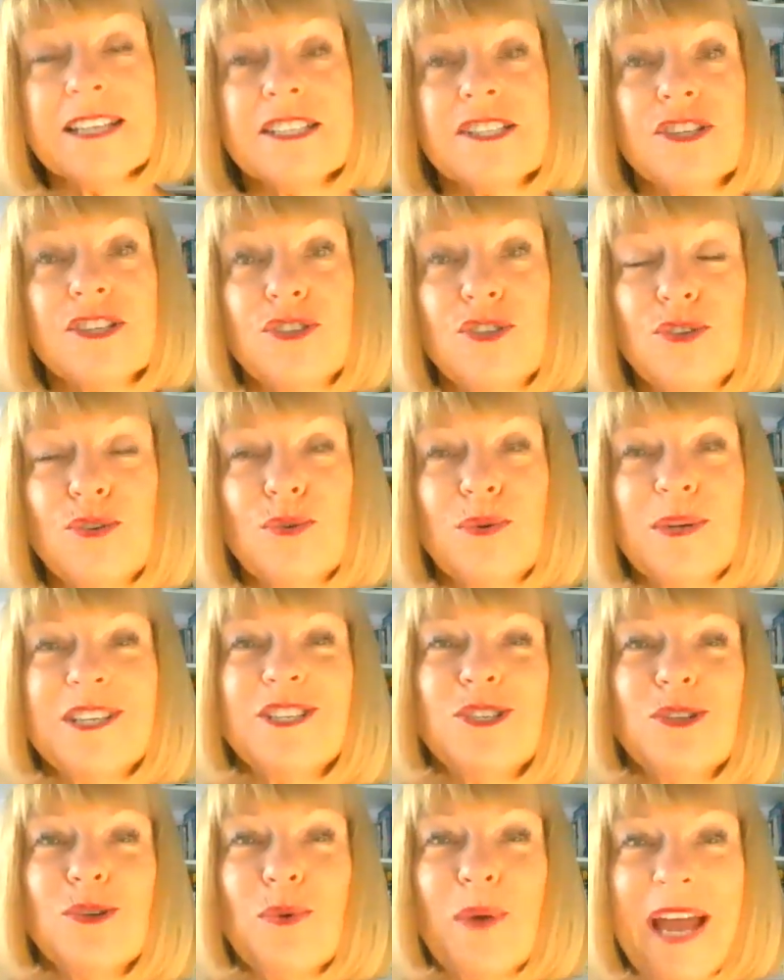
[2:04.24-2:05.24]
us to do
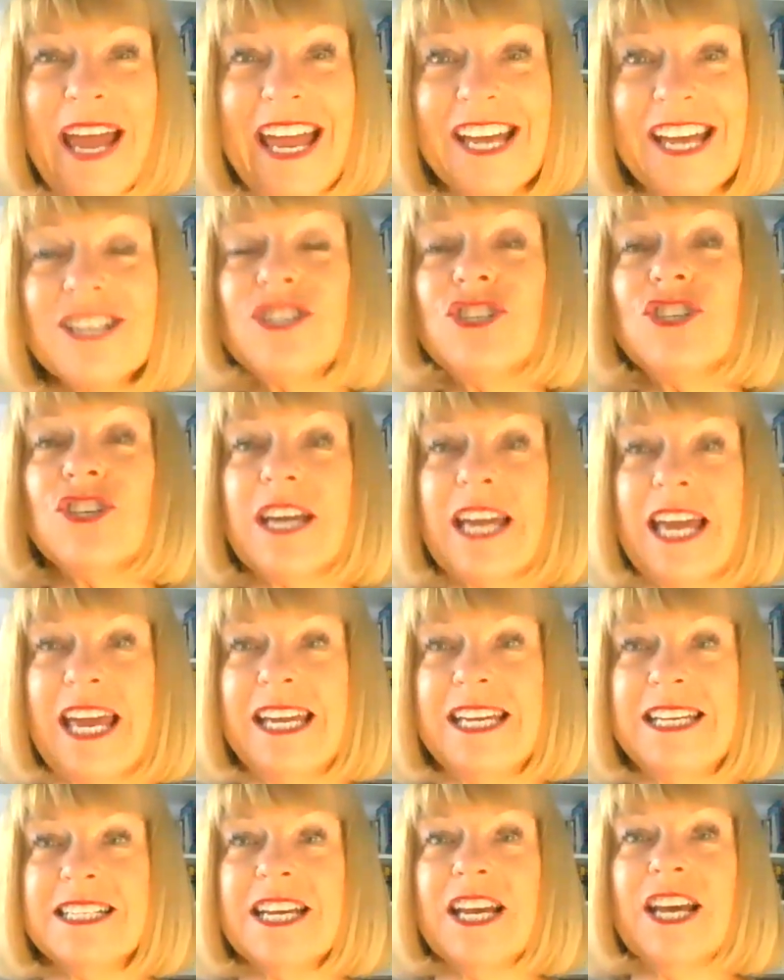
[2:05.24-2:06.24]
is to
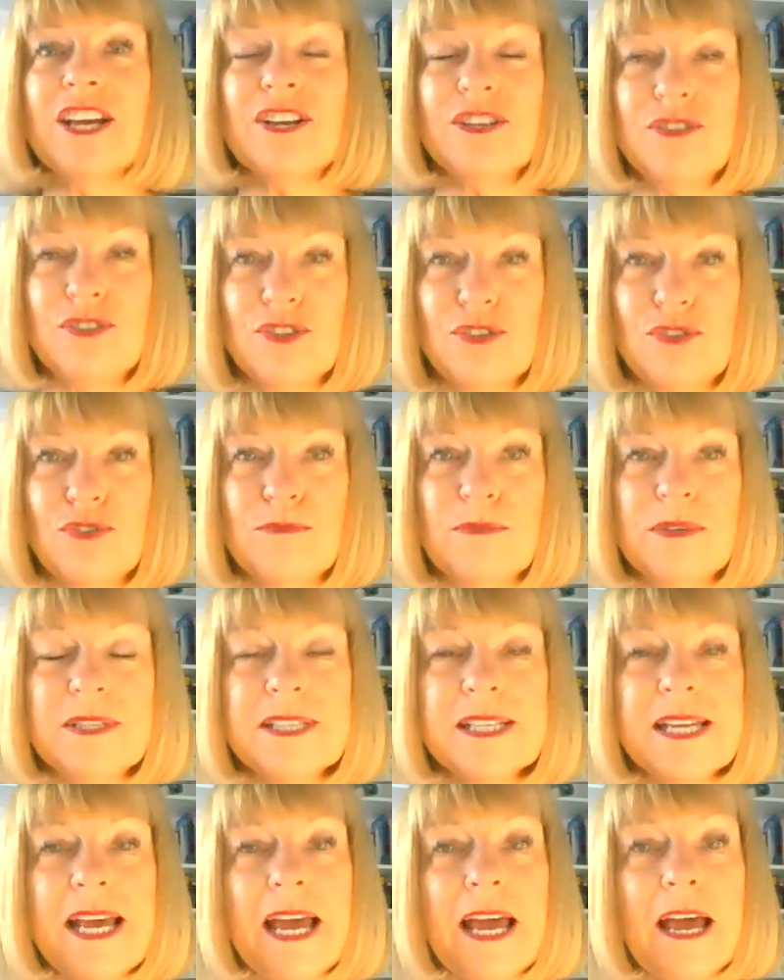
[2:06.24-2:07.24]
educate
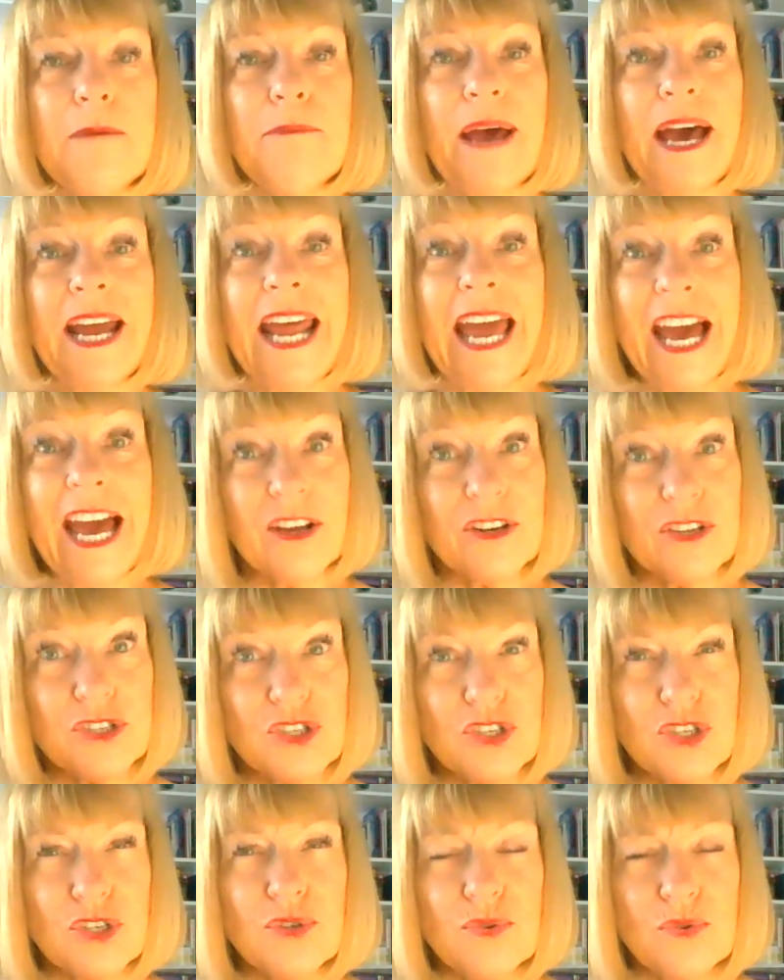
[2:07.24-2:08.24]
consumers about how to
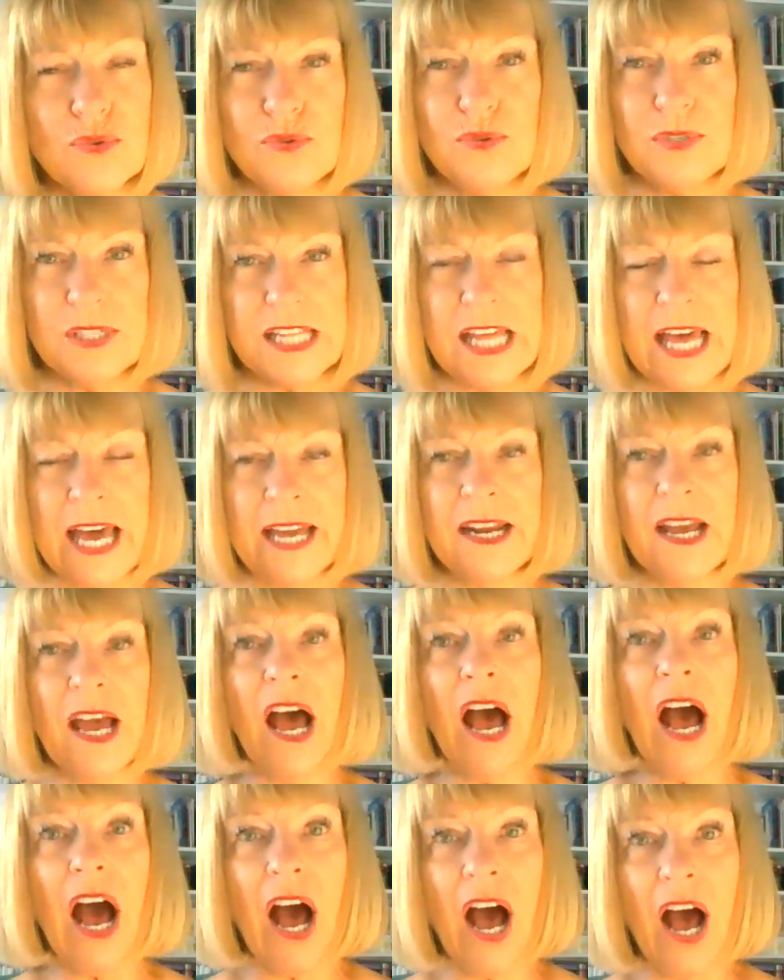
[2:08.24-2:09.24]
choose that
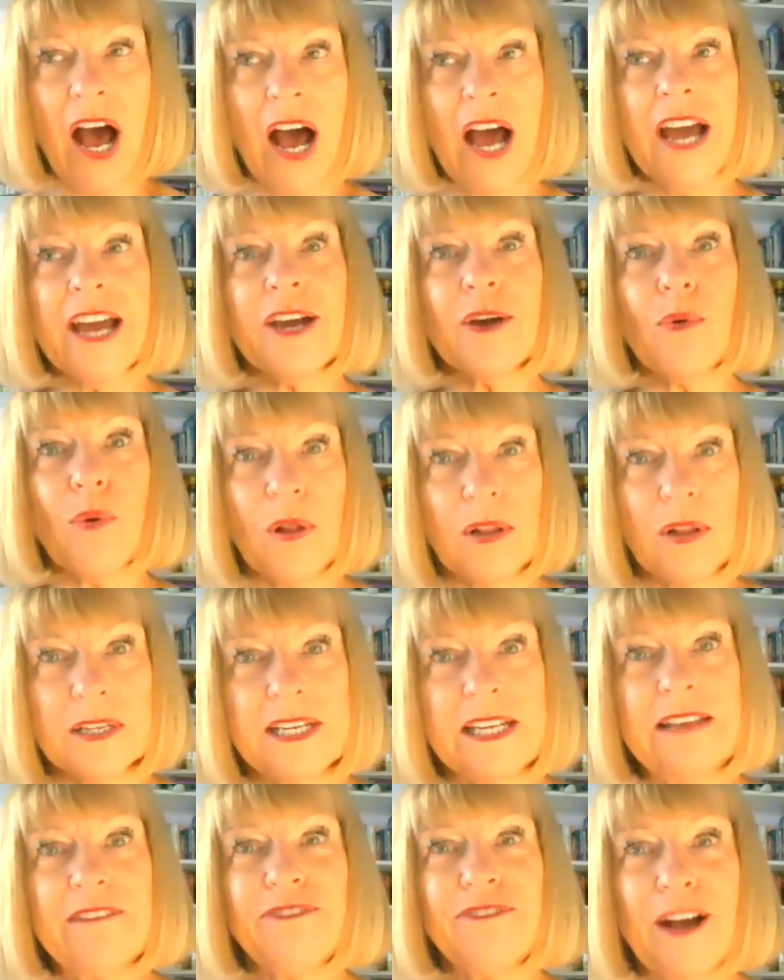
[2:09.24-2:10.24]
high
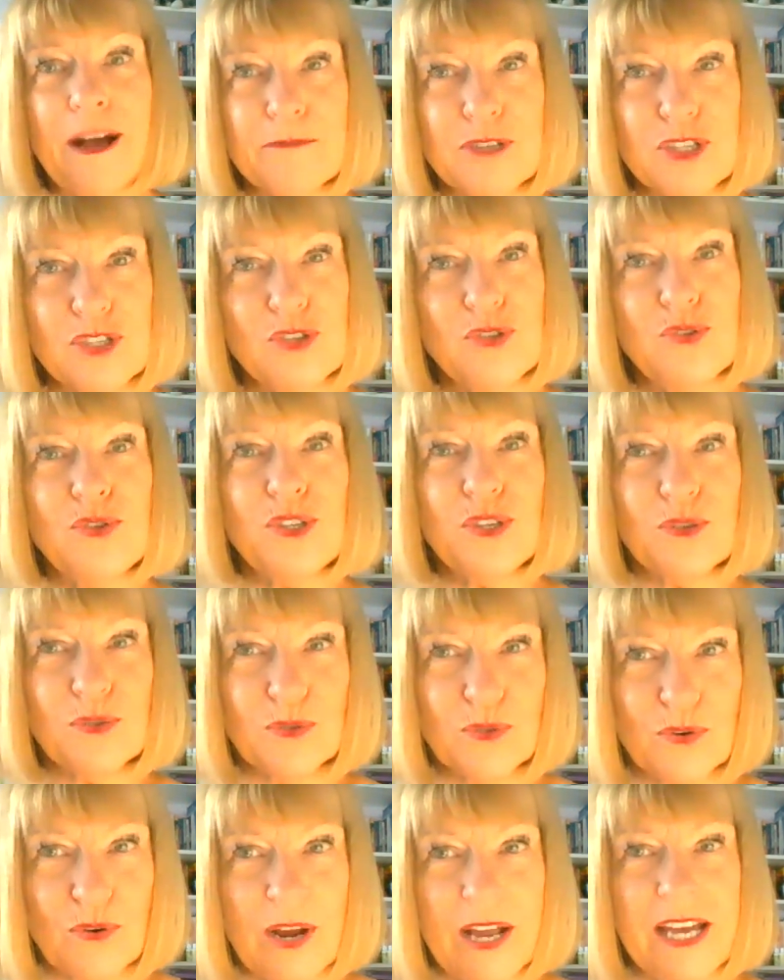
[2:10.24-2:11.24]
quality
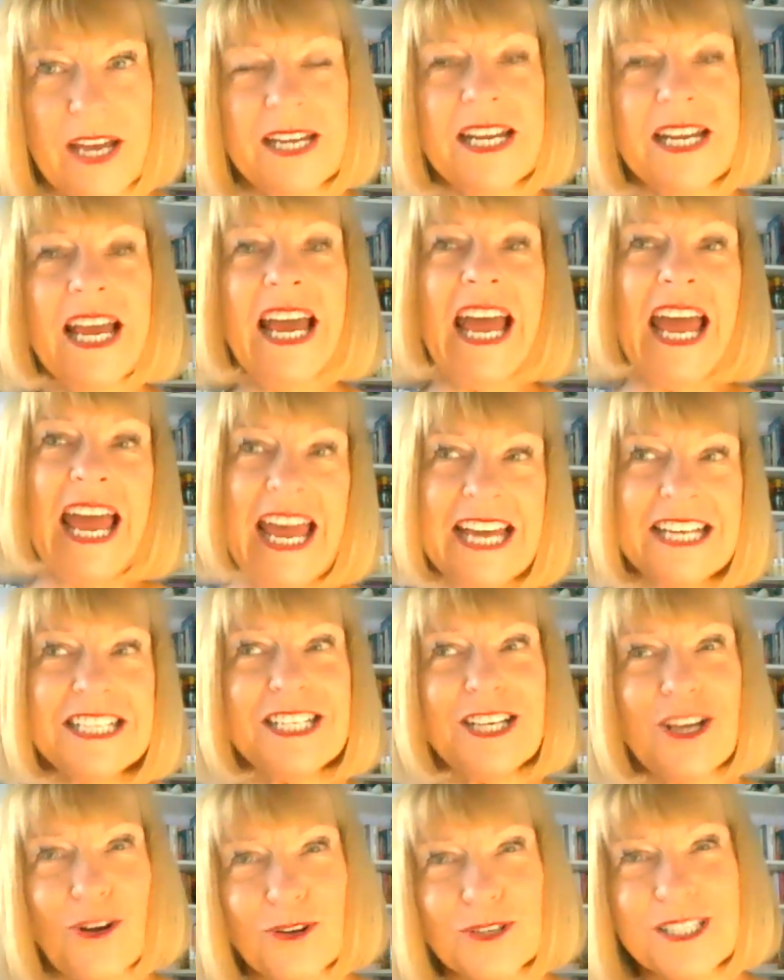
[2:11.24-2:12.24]
pharmaceutical grade
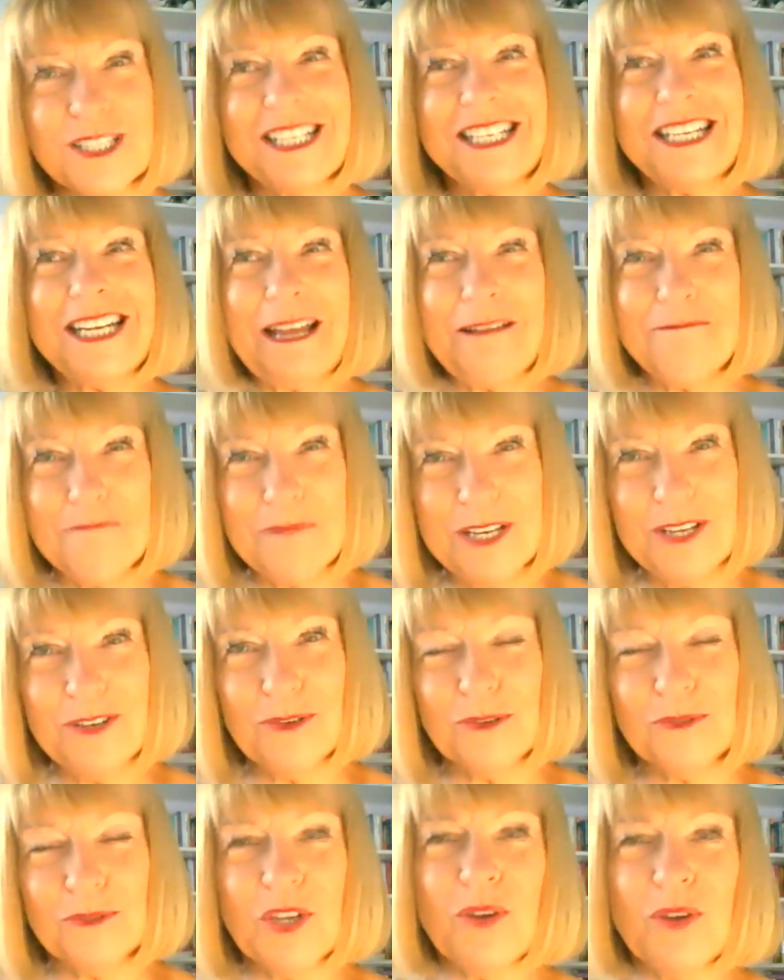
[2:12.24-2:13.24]
antioxidant and
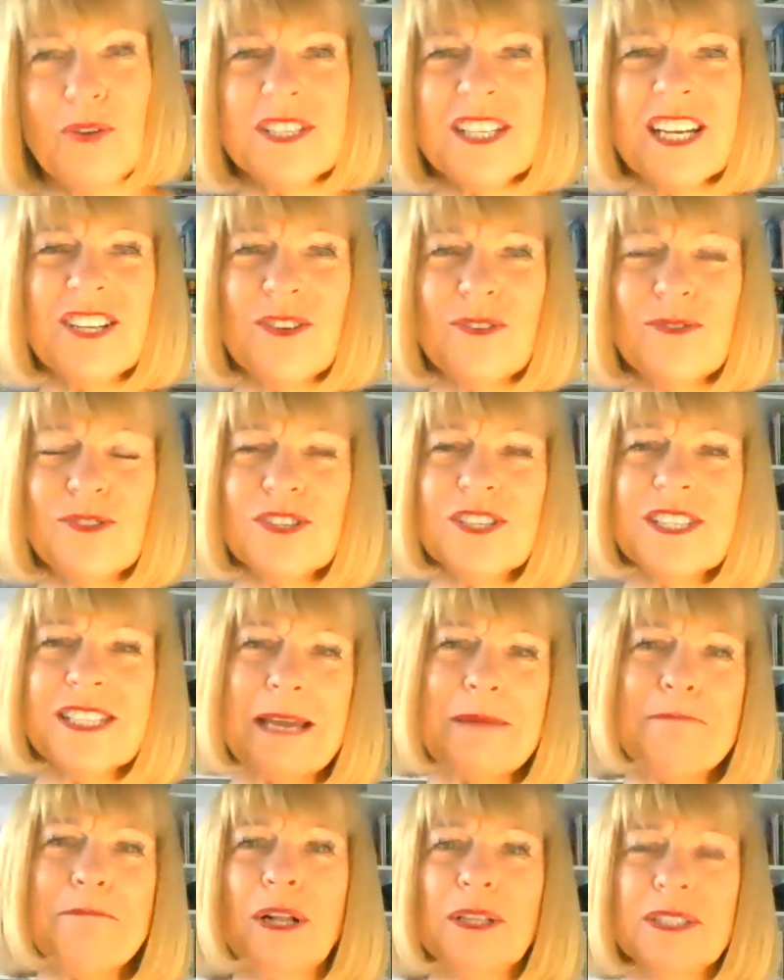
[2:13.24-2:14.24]
mineral. Notice I don't just
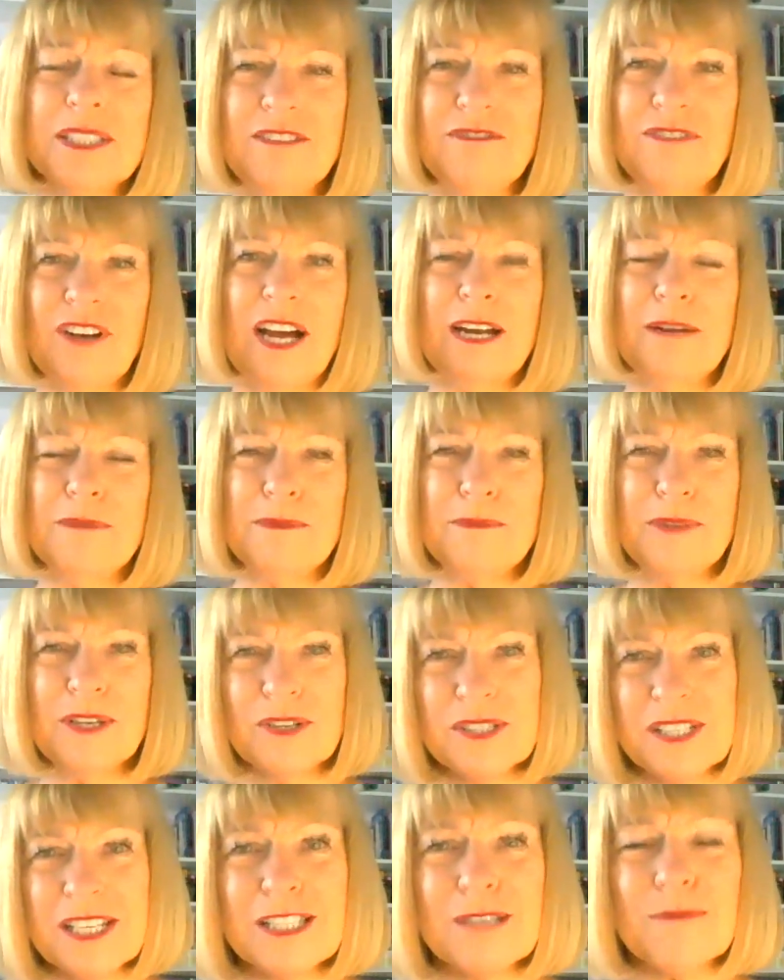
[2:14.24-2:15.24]
say multivitamin
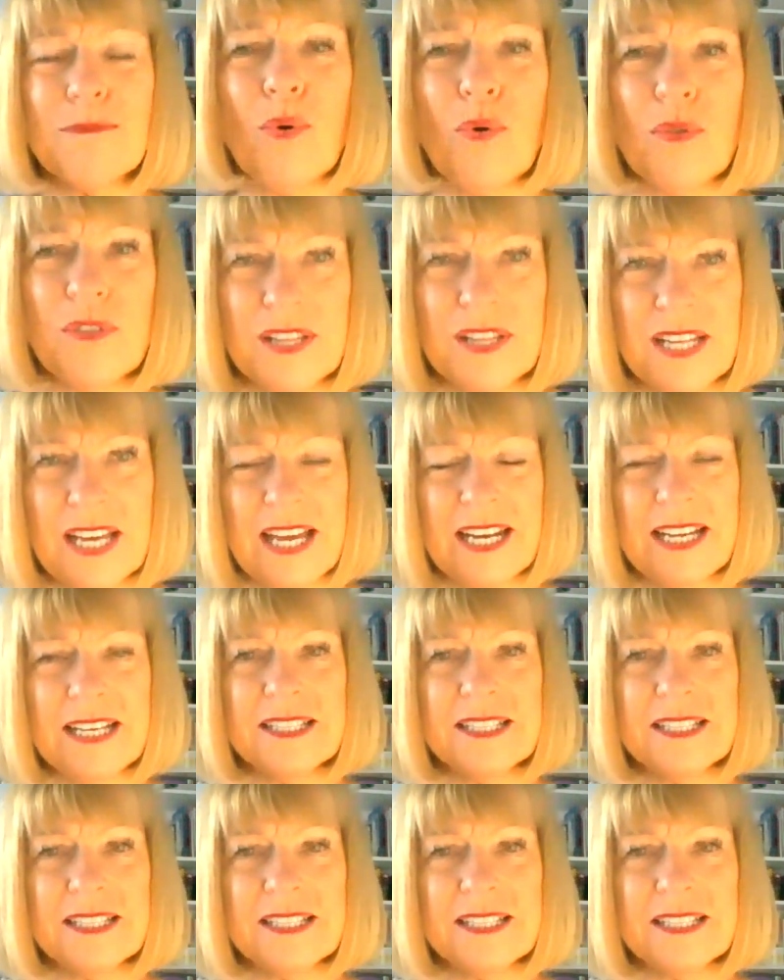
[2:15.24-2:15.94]
because it's more than that.